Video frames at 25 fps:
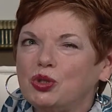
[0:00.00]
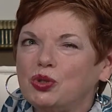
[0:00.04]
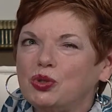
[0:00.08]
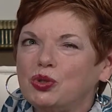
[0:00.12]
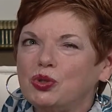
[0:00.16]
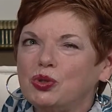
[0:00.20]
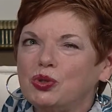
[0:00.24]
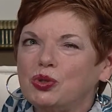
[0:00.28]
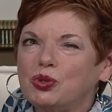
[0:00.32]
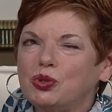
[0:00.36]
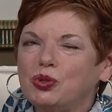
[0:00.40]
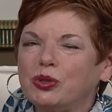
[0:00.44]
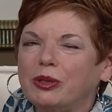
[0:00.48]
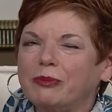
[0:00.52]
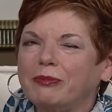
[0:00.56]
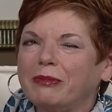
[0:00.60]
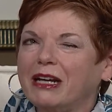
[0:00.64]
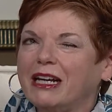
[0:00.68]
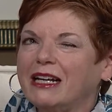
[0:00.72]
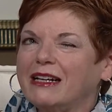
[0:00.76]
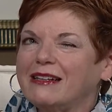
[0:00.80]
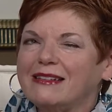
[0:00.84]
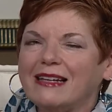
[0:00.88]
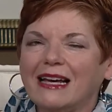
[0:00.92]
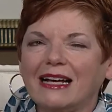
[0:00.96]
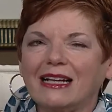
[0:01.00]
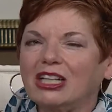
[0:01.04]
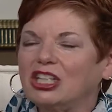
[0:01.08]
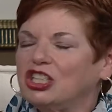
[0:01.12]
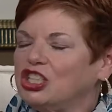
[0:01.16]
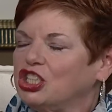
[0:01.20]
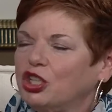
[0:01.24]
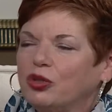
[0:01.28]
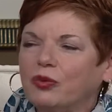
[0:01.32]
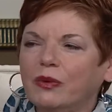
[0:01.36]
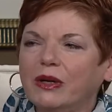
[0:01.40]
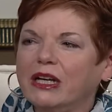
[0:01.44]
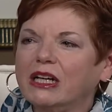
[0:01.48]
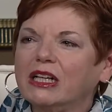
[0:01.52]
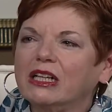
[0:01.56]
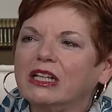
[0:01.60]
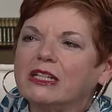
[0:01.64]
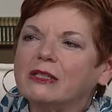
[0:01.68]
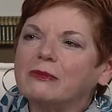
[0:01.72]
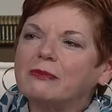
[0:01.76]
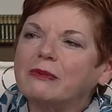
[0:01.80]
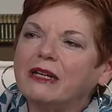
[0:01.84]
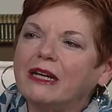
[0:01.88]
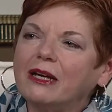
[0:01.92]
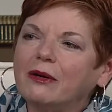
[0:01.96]
Ooh, I'm not exactly sure when it
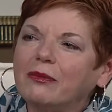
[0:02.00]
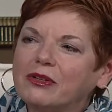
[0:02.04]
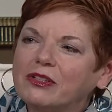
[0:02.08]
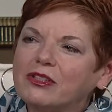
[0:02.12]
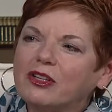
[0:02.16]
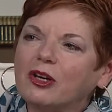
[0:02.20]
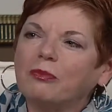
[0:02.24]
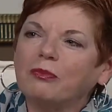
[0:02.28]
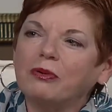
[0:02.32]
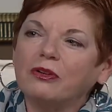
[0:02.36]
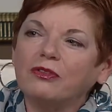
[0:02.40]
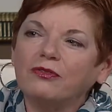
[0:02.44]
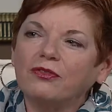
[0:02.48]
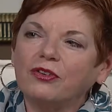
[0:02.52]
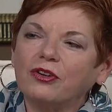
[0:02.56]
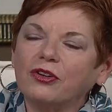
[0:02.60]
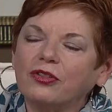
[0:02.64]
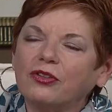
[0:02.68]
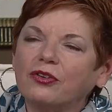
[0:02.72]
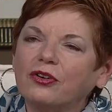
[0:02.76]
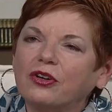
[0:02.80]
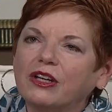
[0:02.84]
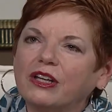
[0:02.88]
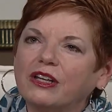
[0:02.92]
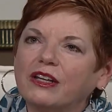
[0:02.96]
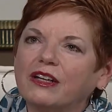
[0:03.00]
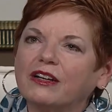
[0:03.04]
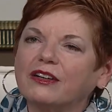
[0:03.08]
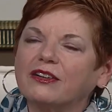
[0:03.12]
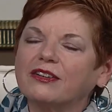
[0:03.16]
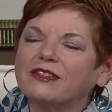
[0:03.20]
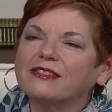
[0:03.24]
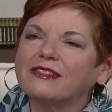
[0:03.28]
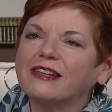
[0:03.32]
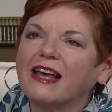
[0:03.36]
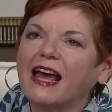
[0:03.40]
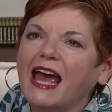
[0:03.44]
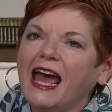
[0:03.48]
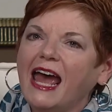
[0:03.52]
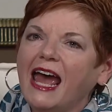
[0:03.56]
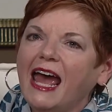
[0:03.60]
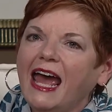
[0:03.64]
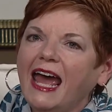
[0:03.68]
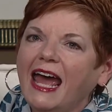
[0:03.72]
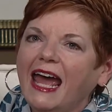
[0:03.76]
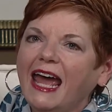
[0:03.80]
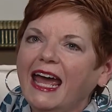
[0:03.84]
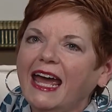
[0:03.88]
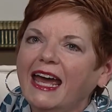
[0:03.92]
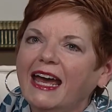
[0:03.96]
closed, but it was uh -huh. open for 30 years,
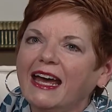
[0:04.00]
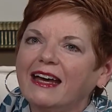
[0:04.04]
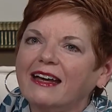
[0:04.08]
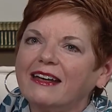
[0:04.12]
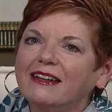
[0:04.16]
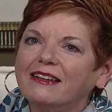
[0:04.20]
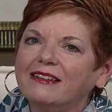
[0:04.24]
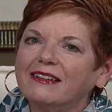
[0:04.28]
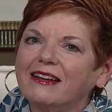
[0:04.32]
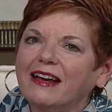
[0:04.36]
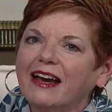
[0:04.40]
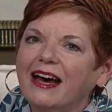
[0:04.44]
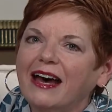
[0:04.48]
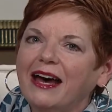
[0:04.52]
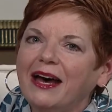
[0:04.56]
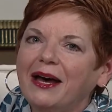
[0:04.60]
and wow.